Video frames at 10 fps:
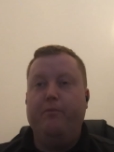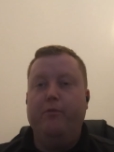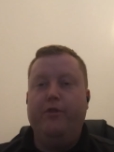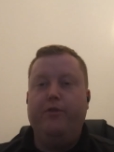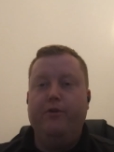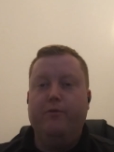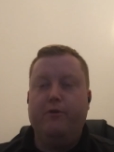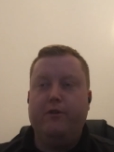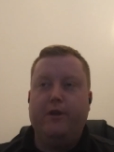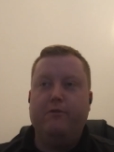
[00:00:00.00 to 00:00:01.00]
with the
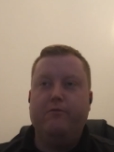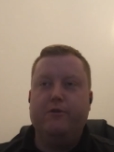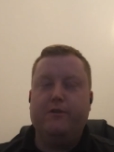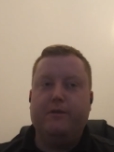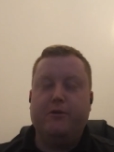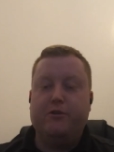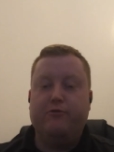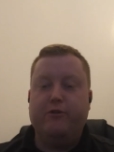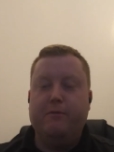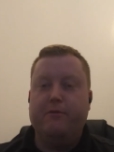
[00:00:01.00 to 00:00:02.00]
what are they what's the expression
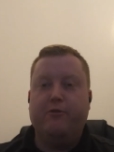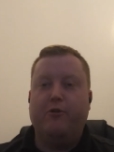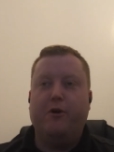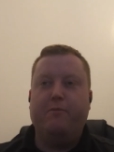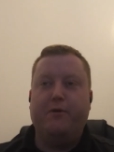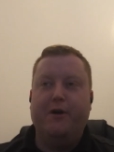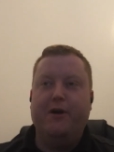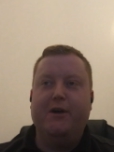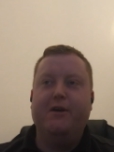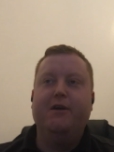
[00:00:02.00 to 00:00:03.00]
cream of the crop, the